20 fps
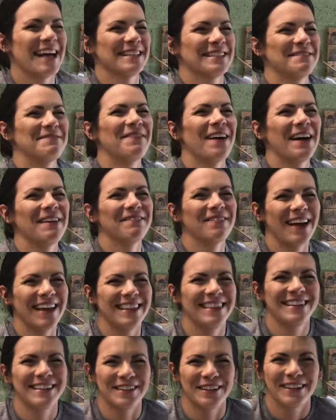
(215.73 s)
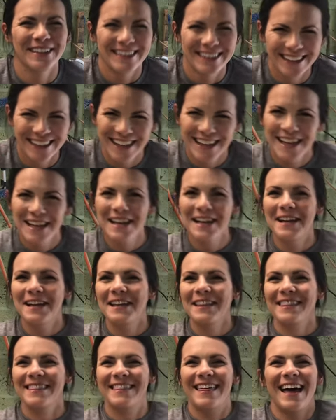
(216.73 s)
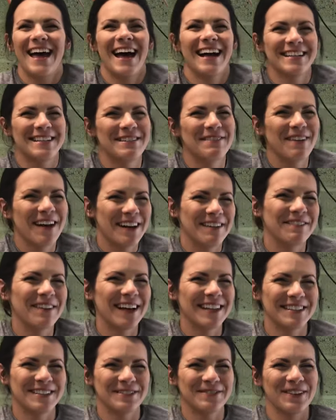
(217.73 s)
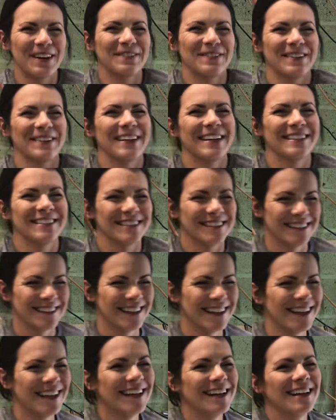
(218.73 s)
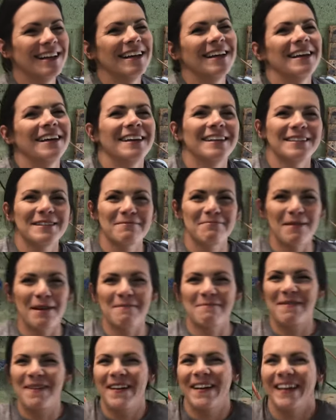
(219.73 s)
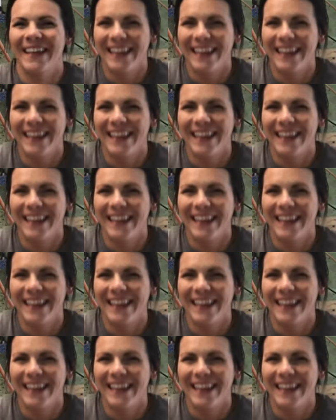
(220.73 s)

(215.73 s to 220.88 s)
That's my mental. That's my mental preparation. Oh. To prep.